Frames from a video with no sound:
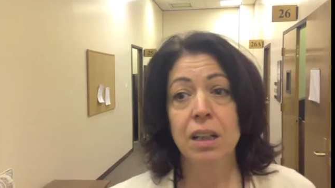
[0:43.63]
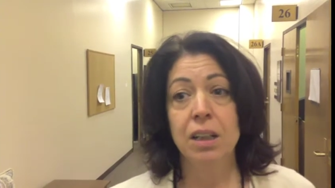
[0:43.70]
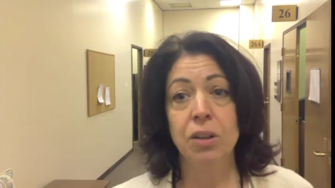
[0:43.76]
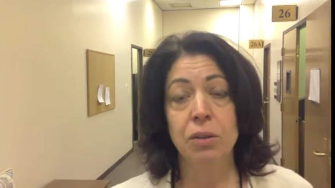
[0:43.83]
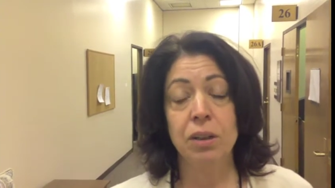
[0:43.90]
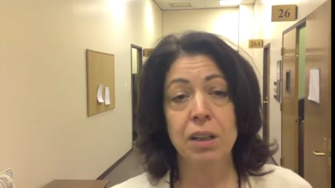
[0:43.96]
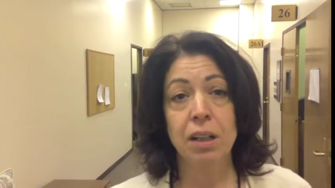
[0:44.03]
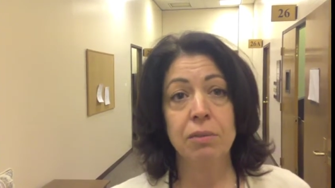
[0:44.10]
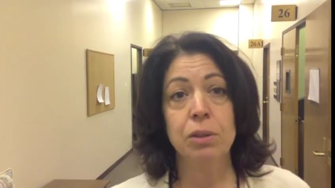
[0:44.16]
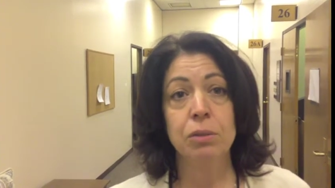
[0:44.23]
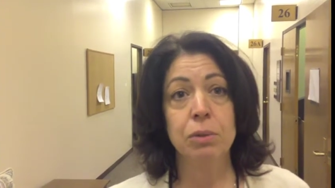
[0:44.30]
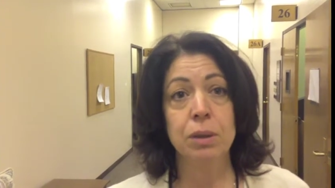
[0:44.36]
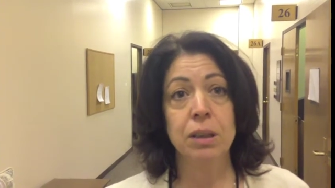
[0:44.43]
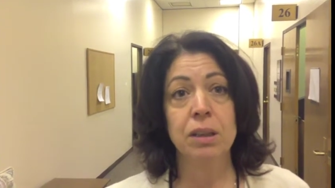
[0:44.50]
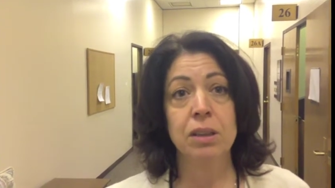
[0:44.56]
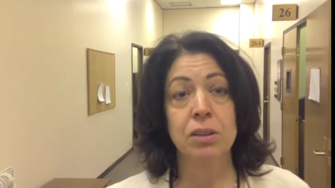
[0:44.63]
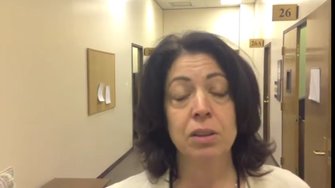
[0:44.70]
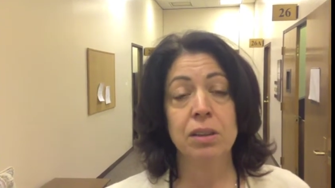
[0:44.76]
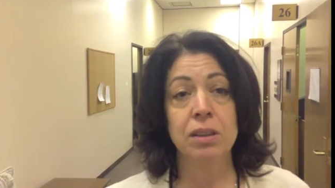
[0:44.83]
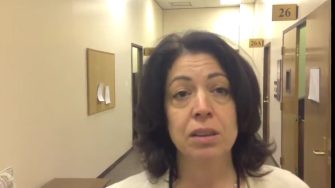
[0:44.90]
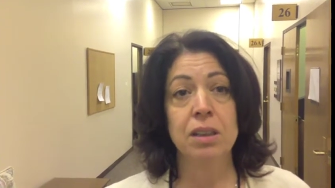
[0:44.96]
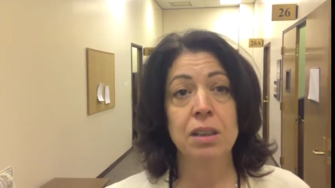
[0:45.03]
You know, the governor really
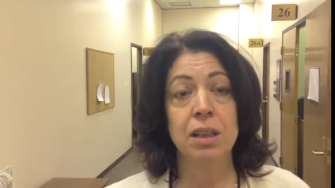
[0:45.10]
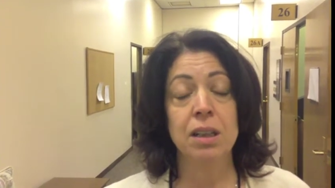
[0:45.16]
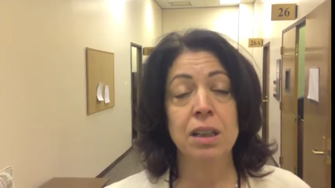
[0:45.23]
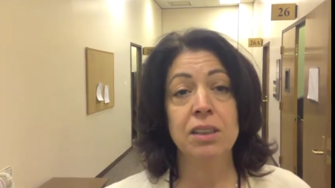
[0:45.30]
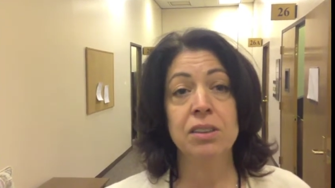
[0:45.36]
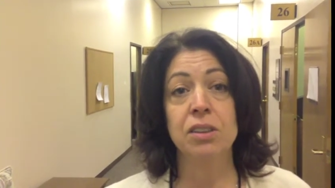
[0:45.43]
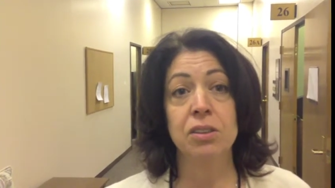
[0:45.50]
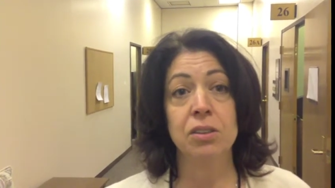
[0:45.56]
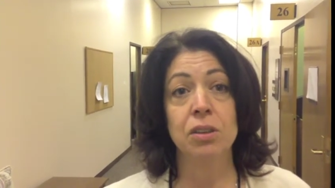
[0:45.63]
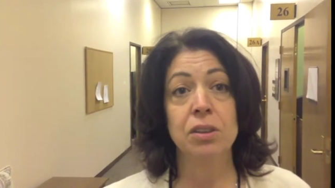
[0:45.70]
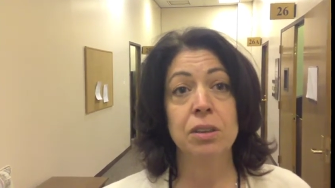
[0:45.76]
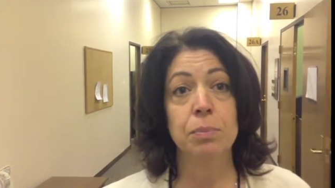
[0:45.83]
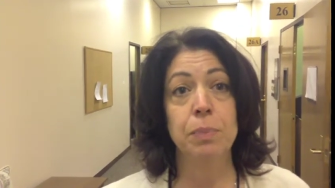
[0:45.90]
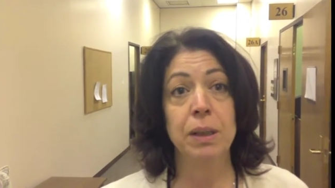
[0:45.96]
needs to start